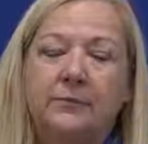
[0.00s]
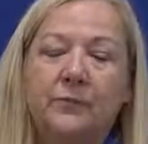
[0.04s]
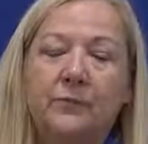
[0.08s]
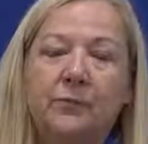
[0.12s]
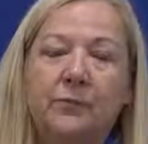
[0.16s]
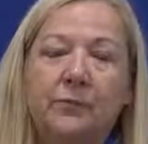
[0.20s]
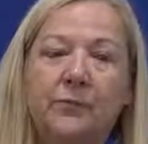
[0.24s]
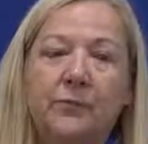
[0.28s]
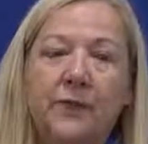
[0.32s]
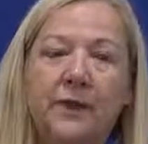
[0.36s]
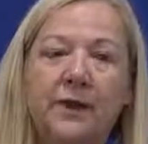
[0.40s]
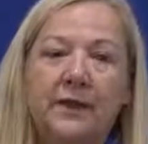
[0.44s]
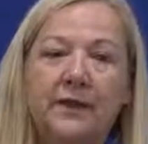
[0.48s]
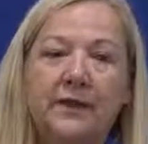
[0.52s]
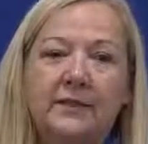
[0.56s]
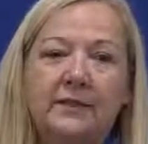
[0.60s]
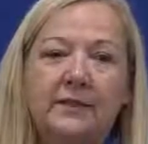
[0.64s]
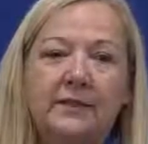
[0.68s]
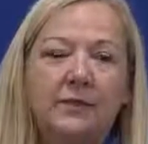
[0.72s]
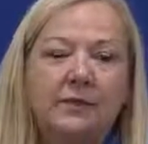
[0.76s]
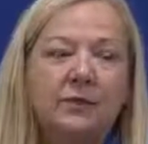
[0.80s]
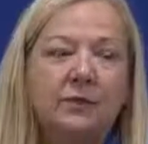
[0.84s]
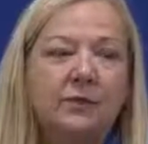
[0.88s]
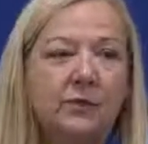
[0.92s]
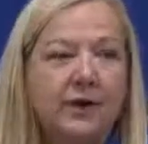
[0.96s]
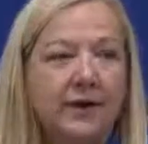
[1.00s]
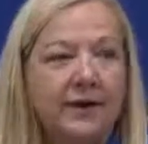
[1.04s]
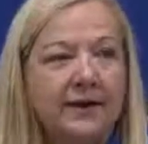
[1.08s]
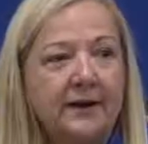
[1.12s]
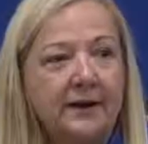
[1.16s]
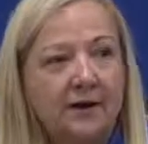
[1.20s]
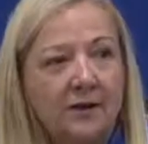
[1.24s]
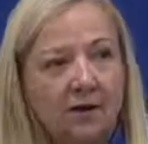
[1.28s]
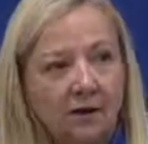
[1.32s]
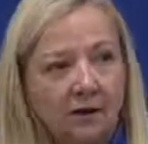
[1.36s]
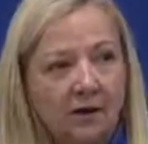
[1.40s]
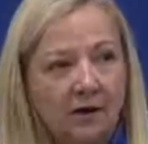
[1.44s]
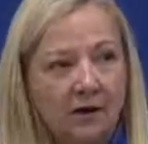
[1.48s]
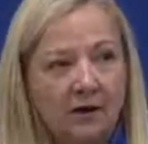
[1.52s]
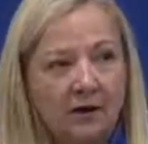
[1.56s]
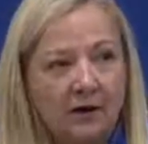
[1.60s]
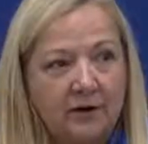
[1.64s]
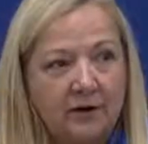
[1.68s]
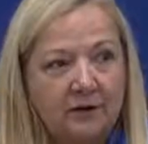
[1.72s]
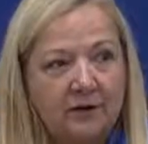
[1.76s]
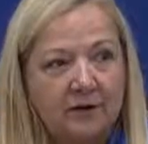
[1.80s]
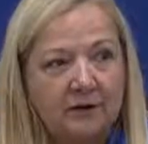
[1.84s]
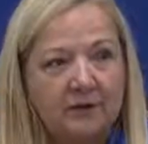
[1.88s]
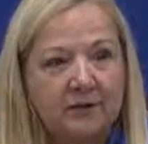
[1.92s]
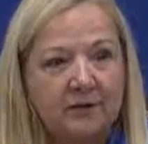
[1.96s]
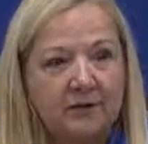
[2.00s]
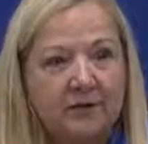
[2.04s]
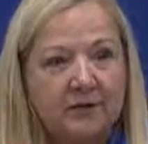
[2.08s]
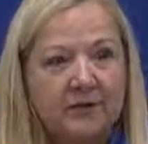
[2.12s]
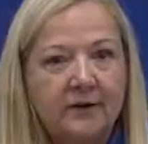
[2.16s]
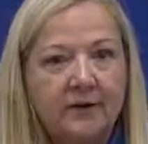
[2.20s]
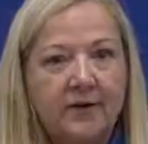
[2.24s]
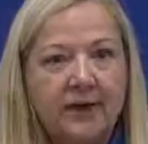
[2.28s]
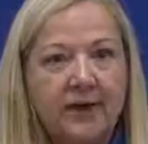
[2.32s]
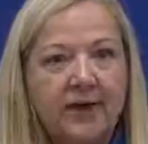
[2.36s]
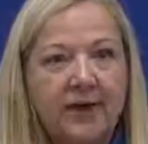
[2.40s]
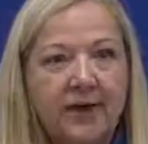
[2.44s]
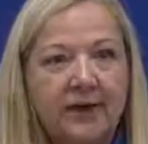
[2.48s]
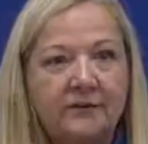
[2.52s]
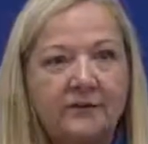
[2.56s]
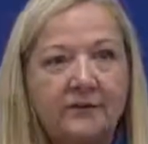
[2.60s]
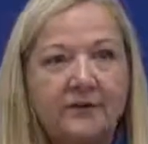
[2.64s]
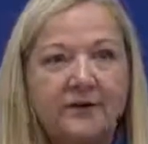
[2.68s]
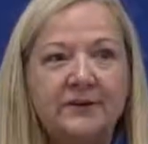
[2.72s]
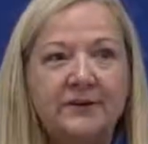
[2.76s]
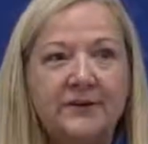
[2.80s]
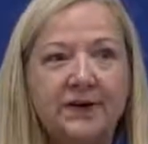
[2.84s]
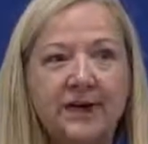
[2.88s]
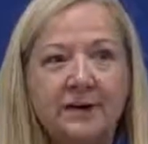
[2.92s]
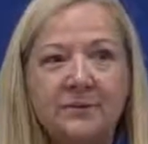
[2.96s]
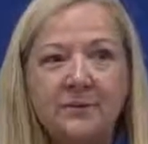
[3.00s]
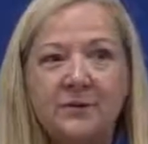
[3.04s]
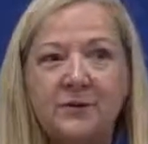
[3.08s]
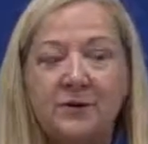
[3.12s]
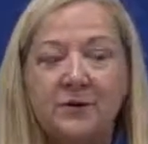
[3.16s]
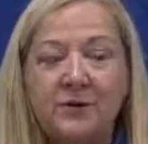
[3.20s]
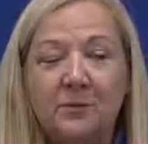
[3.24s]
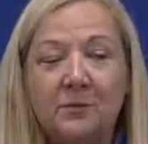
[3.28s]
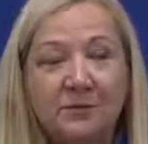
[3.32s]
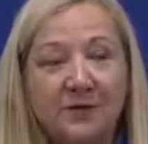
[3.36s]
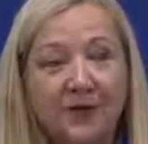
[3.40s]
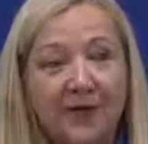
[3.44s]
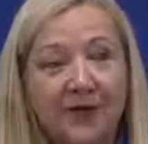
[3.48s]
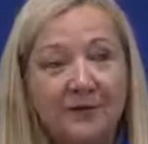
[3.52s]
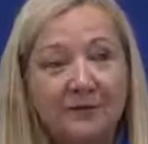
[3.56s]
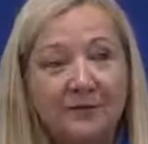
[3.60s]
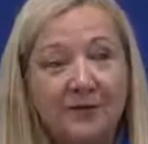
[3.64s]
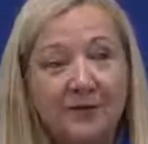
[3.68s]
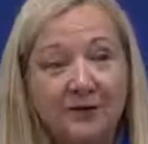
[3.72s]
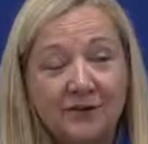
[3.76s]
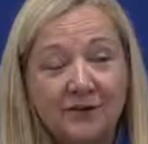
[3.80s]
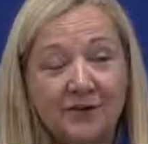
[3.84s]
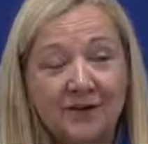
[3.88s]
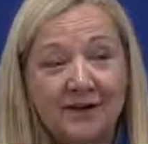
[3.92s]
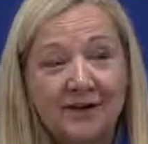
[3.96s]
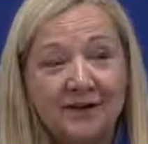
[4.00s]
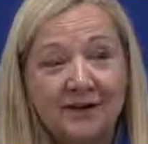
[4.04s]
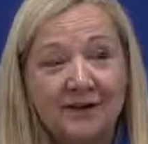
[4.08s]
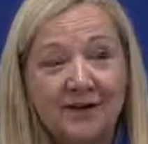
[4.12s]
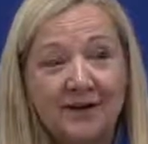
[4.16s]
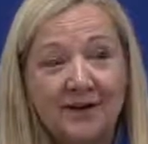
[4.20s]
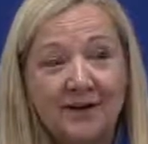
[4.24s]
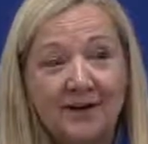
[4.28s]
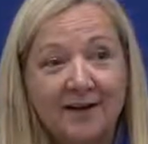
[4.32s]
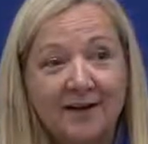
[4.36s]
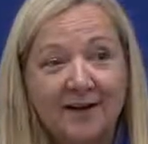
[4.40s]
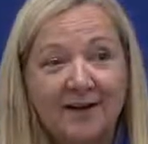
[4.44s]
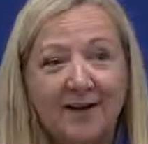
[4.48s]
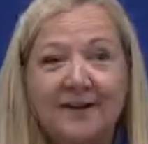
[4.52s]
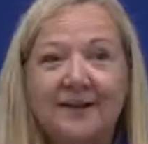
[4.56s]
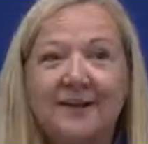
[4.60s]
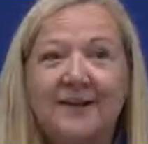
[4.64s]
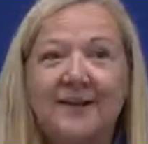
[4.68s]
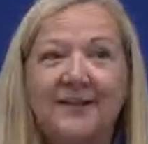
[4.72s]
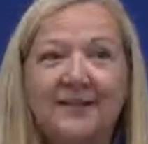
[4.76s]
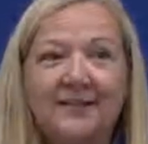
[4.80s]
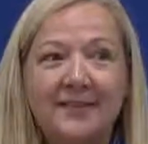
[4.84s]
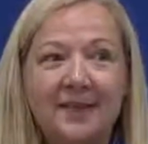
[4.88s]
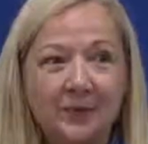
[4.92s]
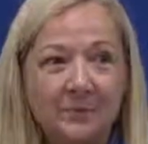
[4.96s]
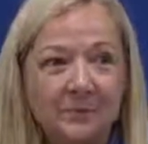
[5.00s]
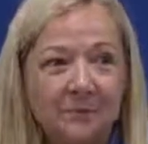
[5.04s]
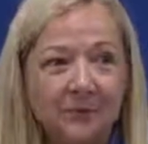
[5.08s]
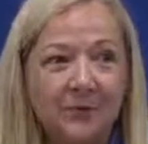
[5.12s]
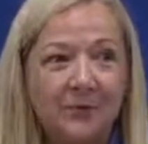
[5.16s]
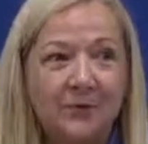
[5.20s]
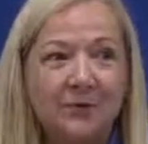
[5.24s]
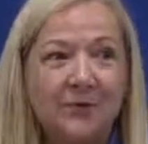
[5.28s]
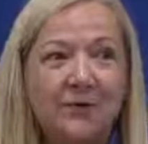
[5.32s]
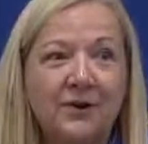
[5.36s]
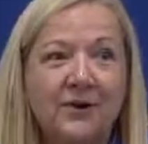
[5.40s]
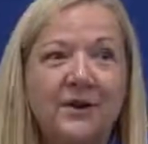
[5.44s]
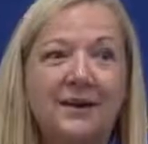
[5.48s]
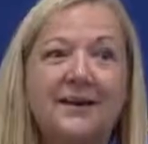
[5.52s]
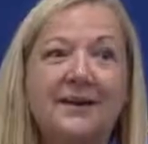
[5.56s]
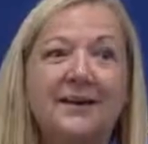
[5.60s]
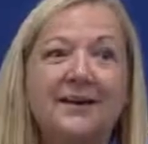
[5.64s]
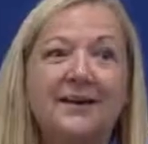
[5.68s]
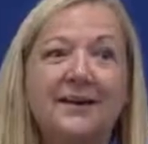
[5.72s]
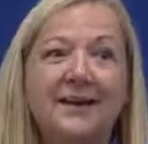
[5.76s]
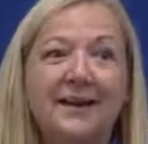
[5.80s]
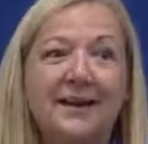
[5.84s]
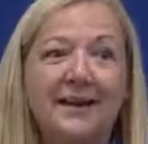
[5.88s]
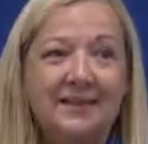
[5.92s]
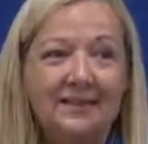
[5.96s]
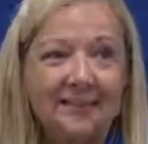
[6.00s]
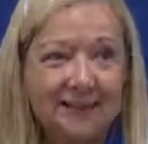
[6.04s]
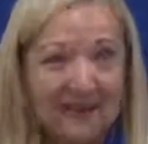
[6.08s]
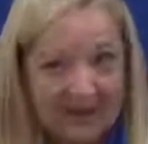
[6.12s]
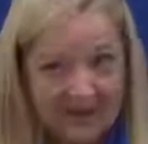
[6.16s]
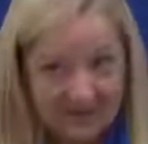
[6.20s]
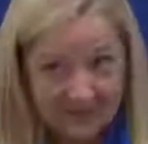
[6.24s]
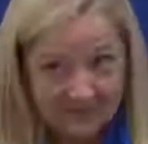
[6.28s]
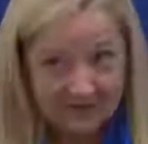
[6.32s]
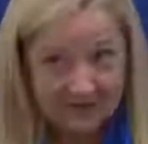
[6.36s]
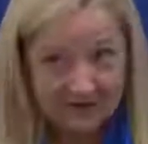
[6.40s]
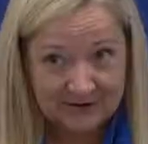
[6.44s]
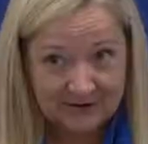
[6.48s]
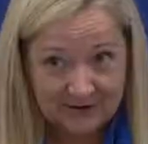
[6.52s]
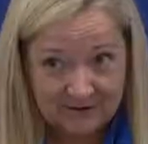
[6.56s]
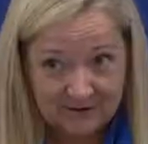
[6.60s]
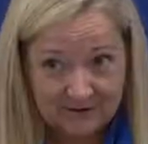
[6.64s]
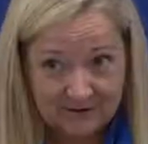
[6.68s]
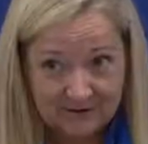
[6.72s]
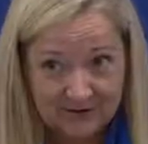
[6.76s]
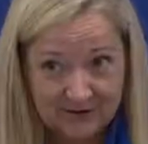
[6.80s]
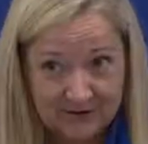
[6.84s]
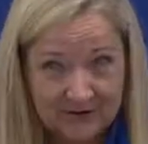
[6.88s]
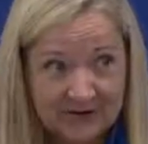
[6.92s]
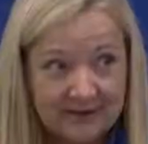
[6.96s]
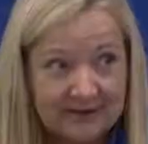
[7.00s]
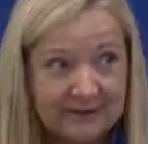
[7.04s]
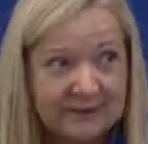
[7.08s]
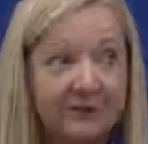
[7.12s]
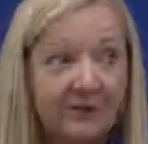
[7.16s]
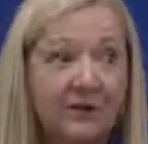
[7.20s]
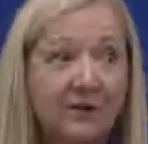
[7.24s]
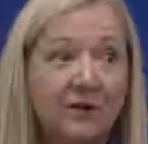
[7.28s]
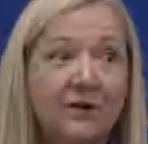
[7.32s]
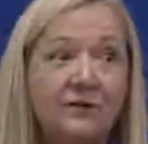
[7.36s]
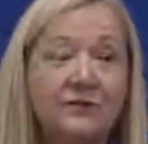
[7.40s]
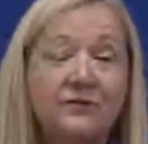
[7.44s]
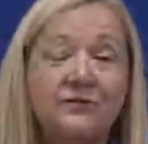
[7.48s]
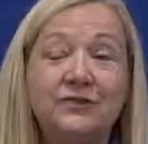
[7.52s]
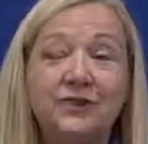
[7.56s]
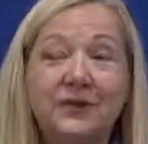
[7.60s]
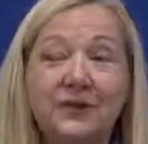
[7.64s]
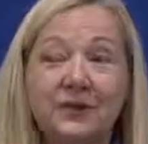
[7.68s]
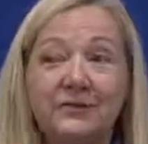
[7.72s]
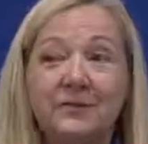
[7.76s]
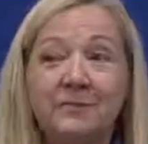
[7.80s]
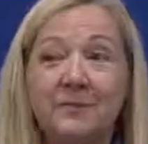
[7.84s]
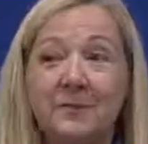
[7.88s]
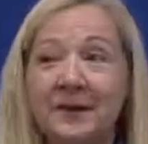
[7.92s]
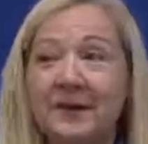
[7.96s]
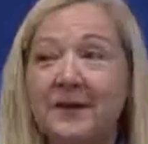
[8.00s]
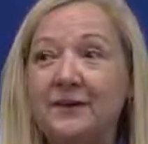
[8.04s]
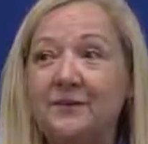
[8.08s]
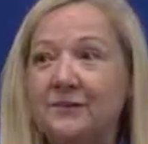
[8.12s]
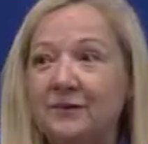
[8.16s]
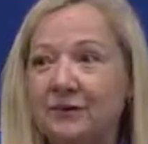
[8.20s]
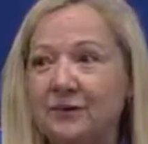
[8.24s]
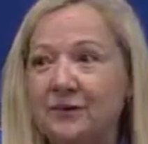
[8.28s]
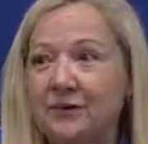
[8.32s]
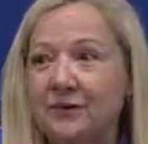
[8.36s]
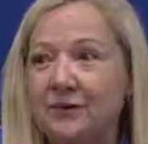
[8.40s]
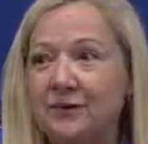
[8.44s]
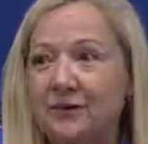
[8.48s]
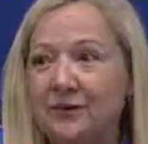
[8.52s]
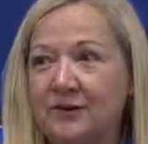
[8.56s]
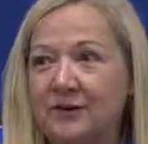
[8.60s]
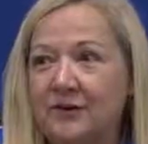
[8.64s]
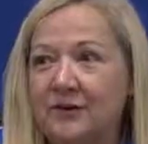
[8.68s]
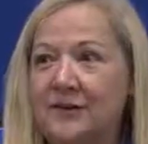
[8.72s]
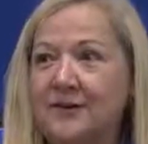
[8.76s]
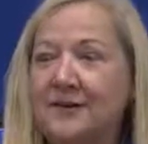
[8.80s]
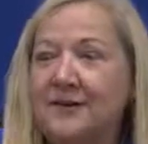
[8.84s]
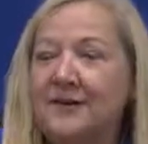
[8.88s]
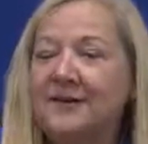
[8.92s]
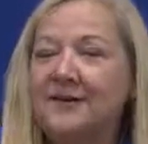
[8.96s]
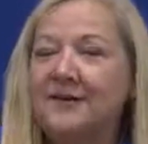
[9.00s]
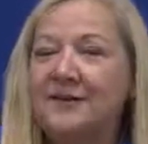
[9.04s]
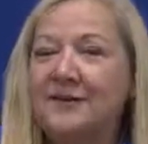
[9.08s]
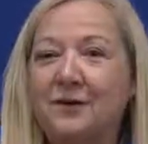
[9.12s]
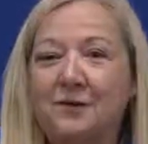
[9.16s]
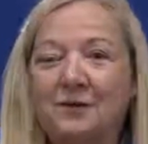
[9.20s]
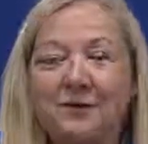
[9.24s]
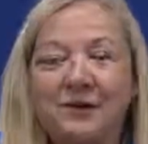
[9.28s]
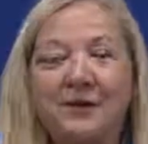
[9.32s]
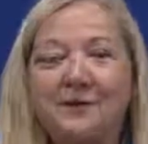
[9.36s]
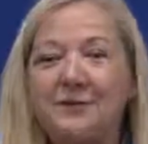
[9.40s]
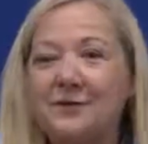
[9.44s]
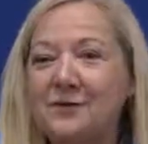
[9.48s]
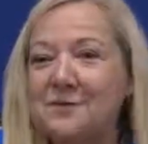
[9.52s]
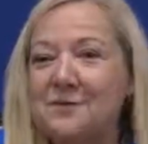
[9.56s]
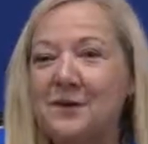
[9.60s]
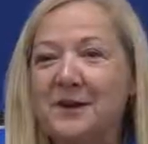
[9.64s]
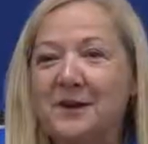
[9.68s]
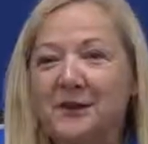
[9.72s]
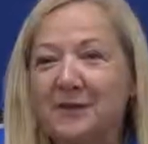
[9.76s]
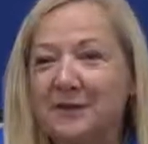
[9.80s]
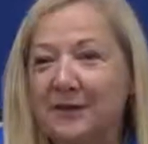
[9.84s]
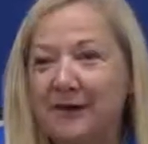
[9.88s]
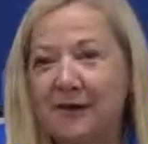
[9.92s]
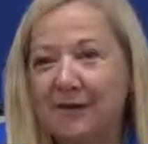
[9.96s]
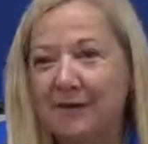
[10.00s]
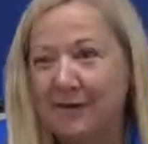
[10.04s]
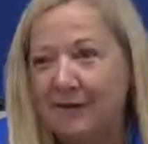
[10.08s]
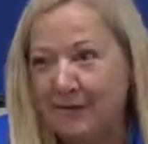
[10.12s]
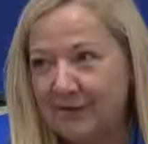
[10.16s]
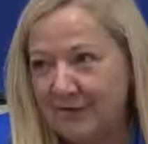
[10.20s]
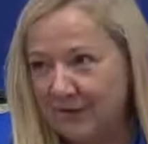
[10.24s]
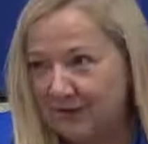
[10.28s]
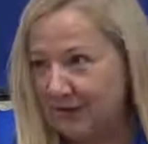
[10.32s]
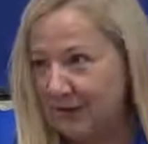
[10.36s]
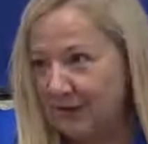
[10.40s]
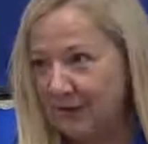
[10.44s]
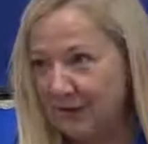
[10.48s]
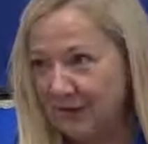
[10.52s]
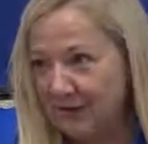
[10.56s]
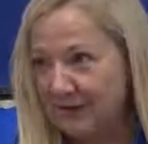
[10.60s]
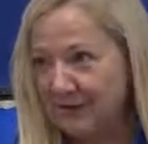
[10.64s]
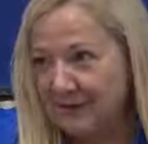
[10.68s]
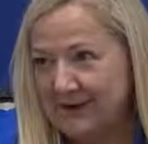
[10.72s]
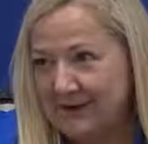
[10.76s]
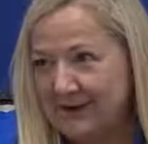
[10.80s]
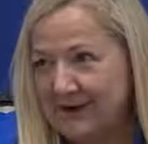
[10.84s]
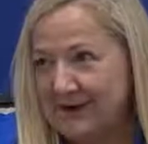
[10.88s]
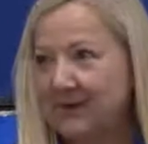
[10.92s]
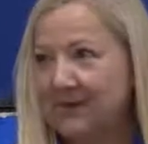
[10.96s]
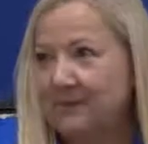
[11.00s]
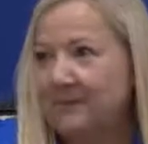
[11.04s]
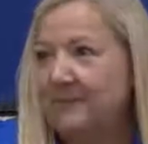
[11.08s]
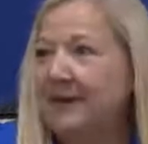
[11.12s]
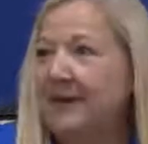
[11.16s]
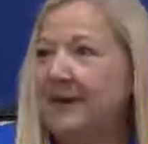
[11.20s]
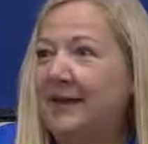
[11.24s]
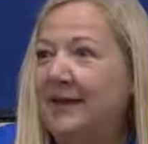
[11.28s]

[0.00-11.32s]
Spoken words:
With credit cards, every time you apply for a credit card, they pull credit, and that affects your credit. So just make sure, don't get too many credit cards at one time.